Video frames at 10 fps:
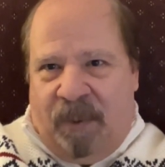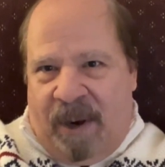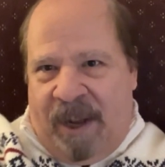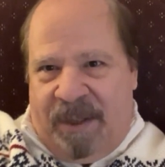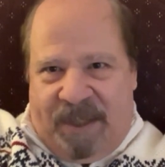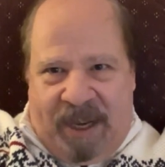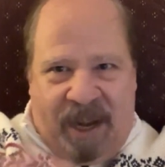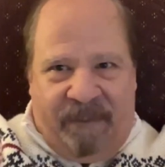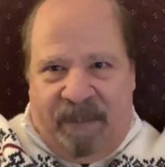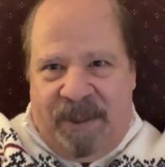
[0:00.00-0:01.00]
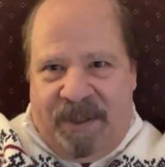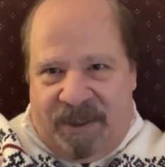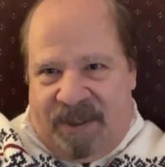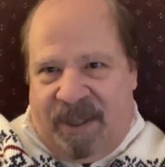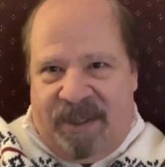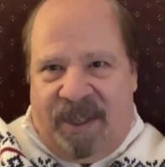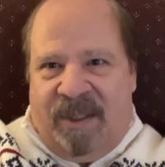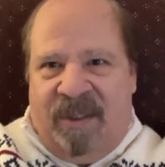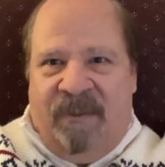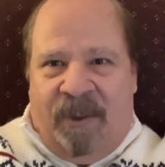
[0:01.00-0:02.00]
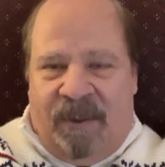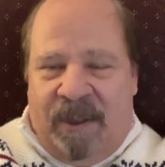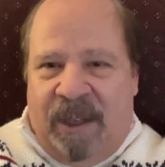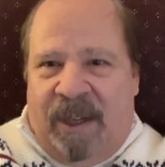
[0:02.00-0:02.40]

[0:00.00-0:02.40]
where I say I've been successful,